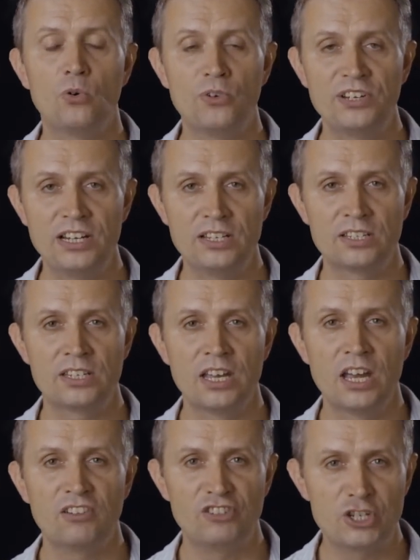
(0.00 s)
audience
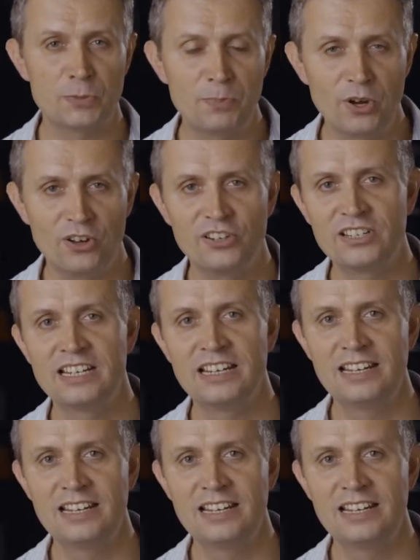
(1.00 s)
respond